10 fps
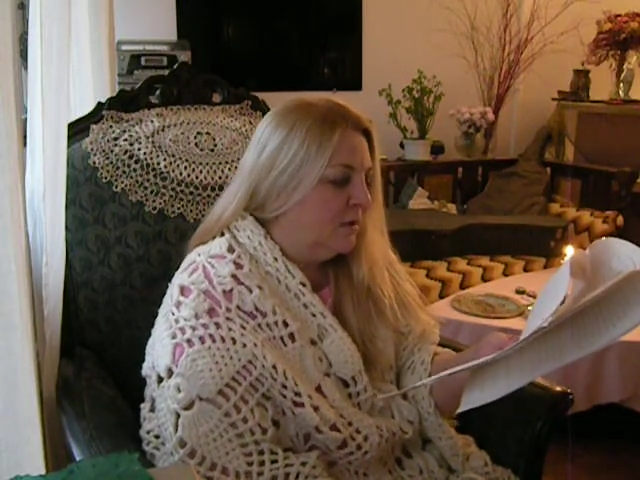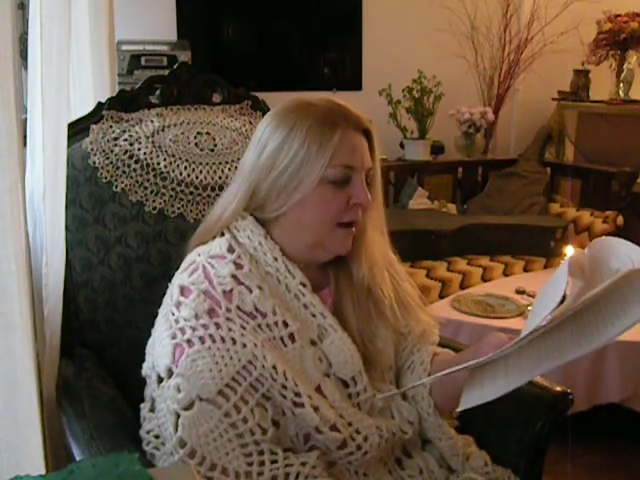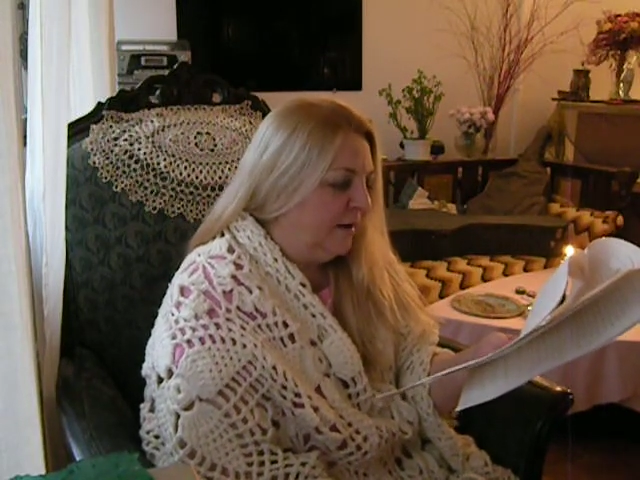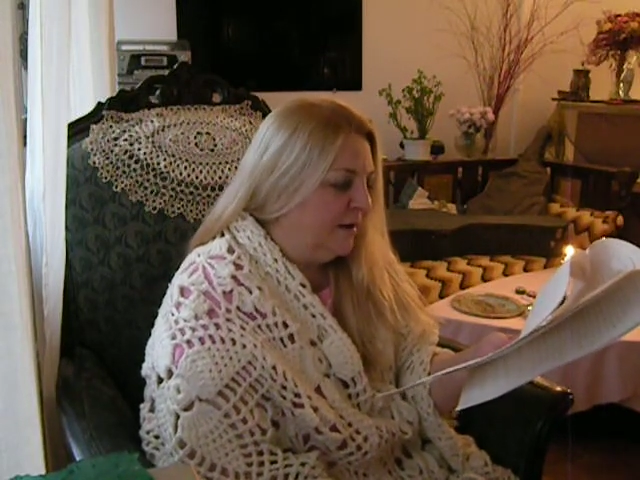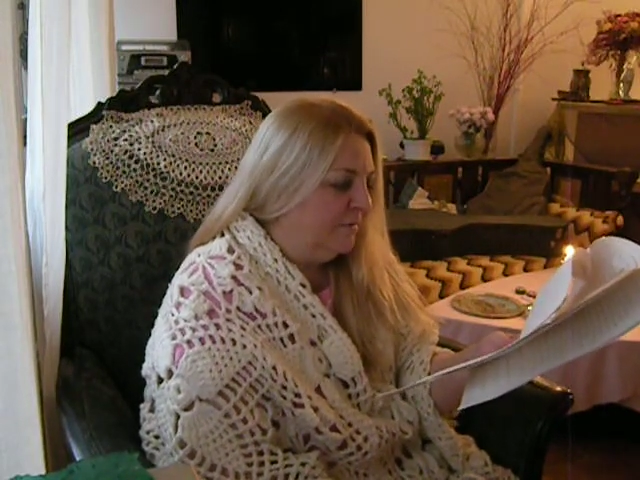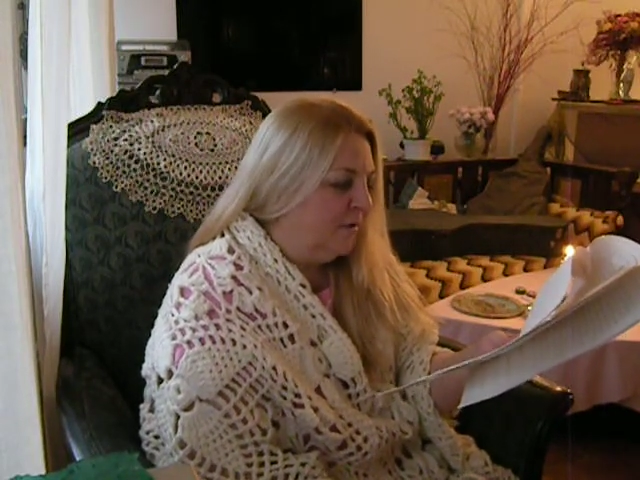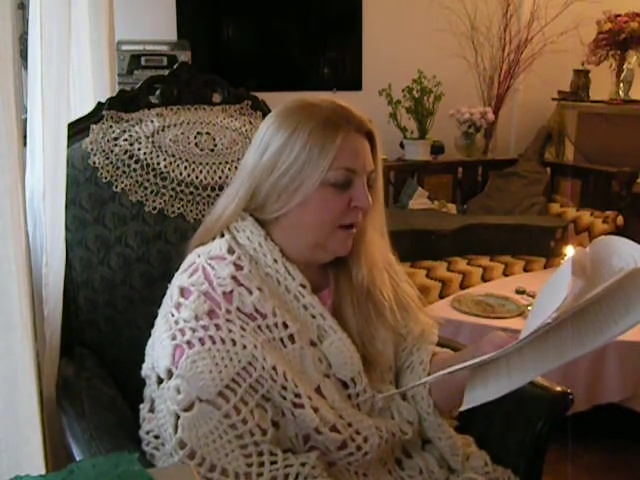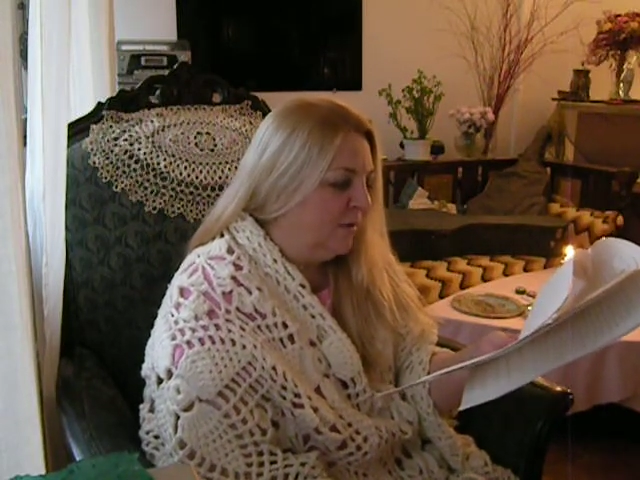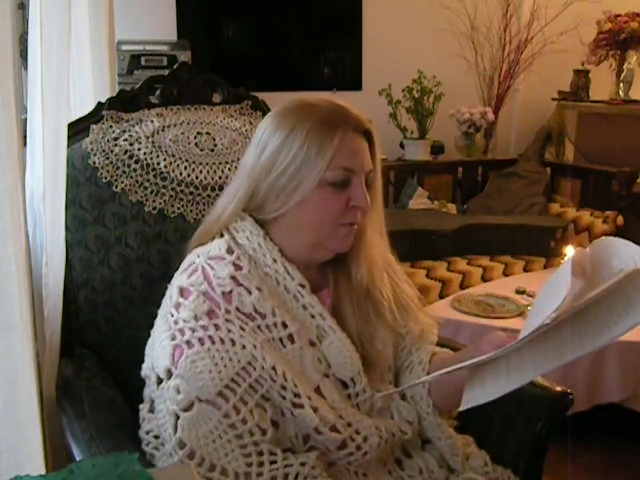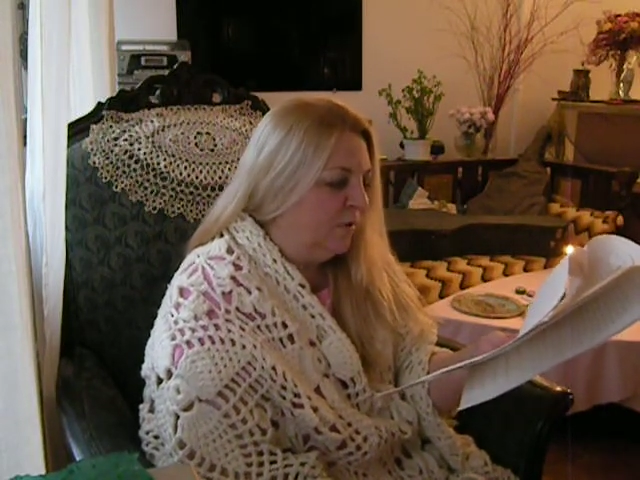I had never
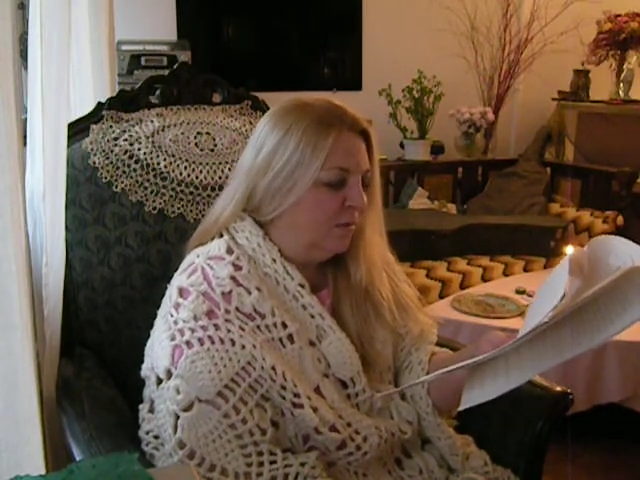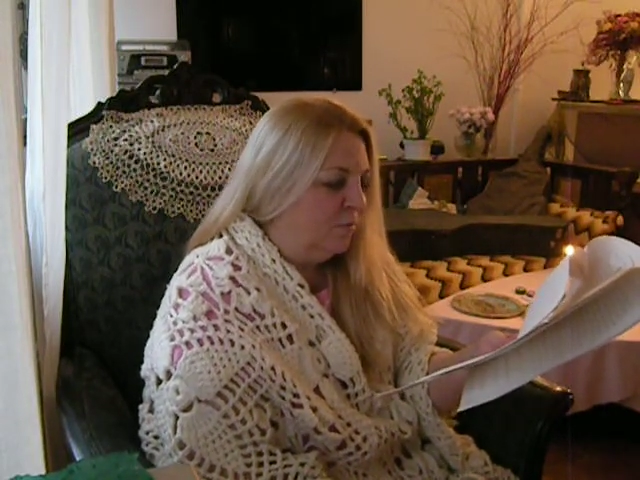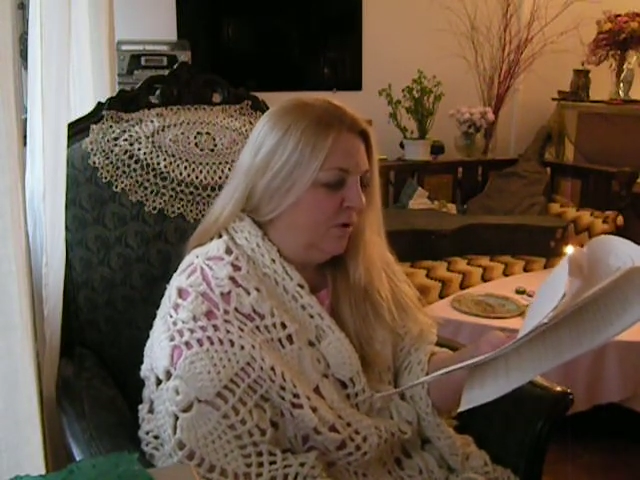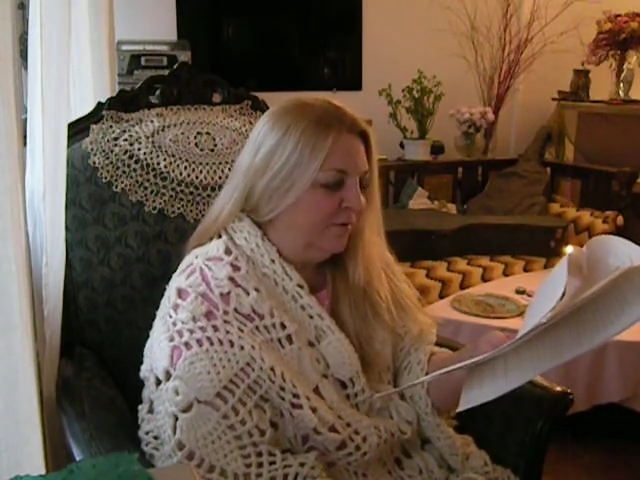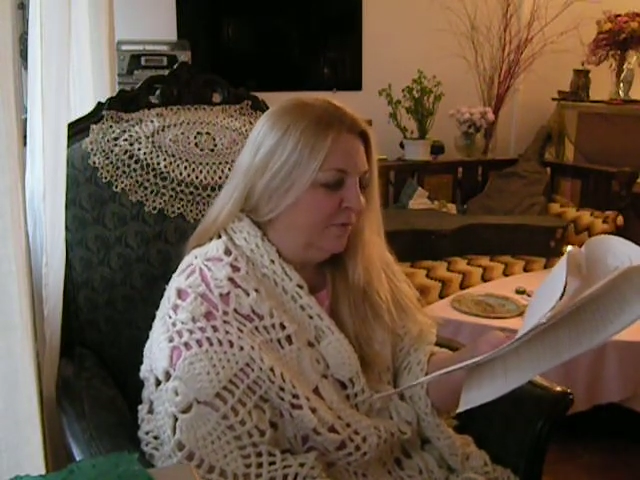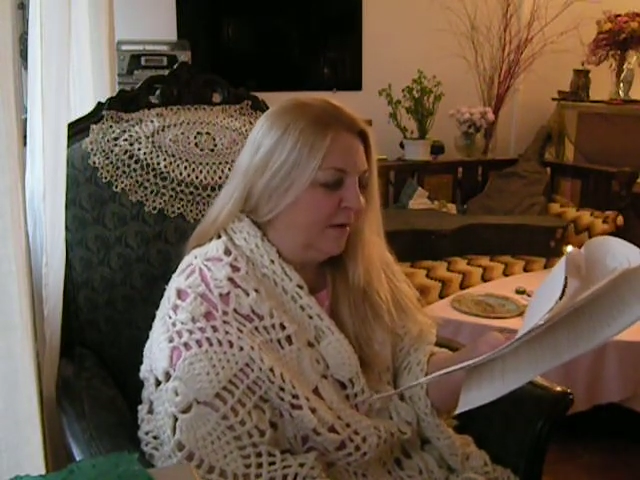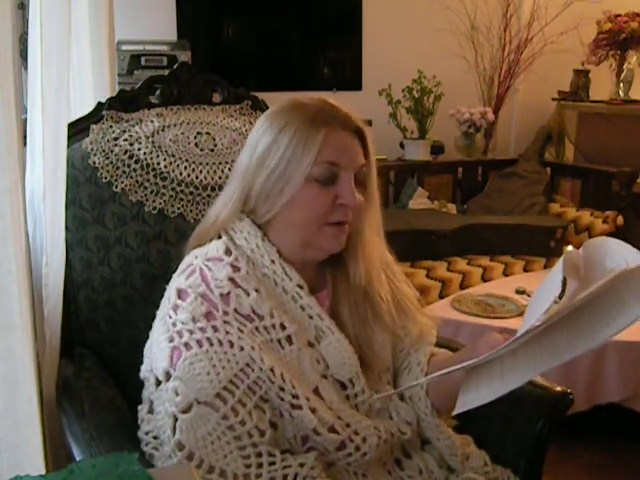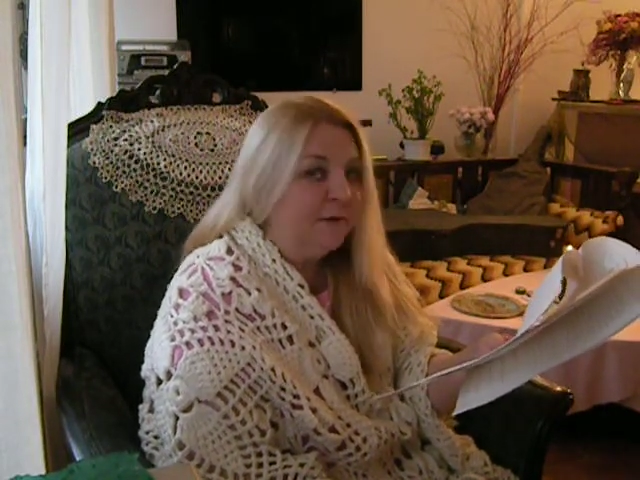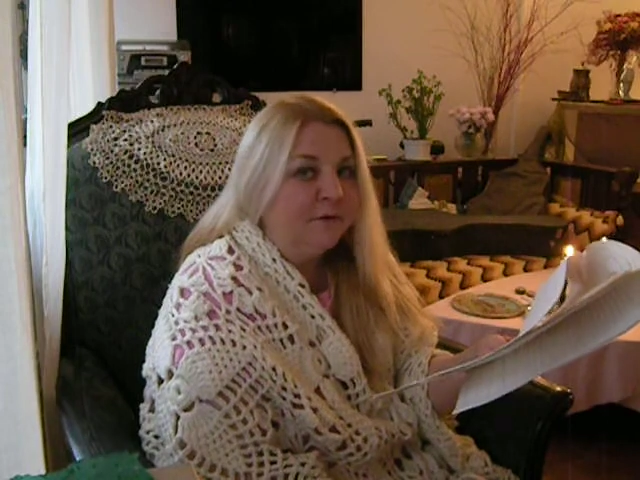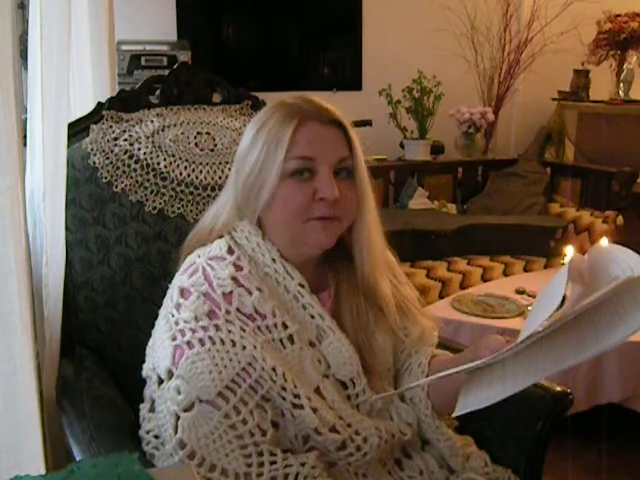had a real
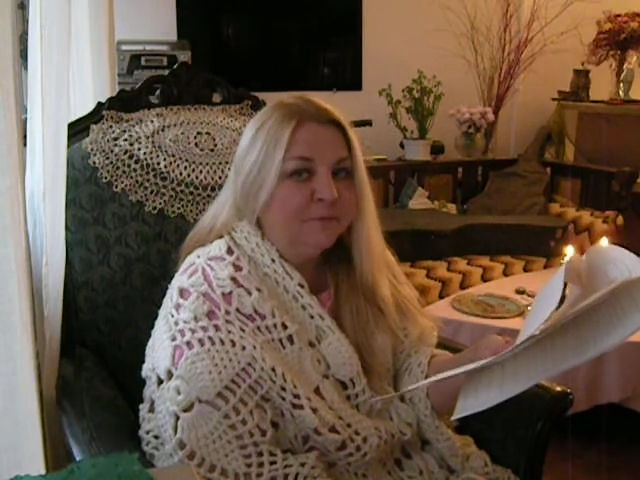boyfriend.